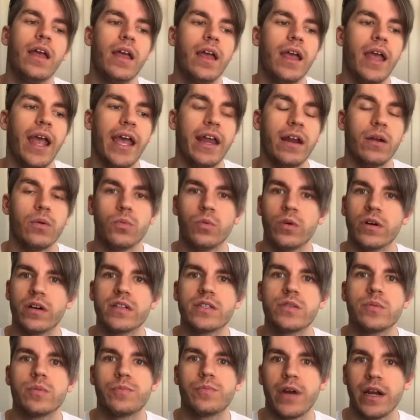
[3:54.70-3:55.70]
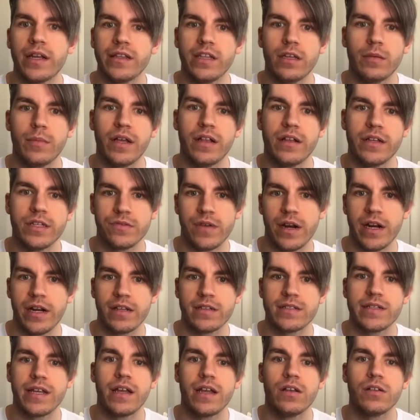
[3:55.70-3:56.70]
And it works with Brian Lee O'Malley's writing
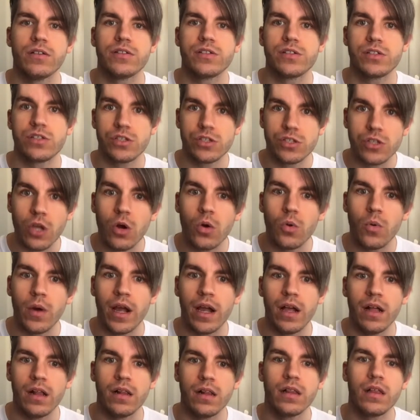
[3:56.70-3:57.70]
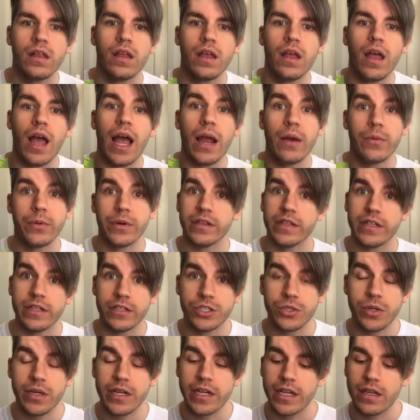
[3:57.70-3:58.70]
style so well. I really
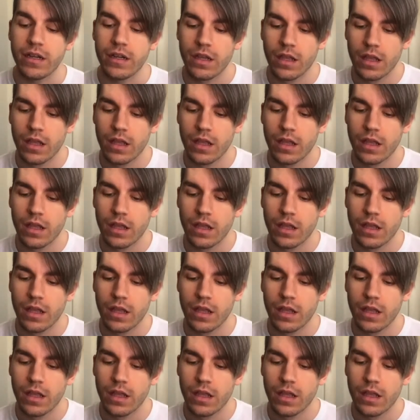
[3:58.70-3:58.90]
enjoyed it.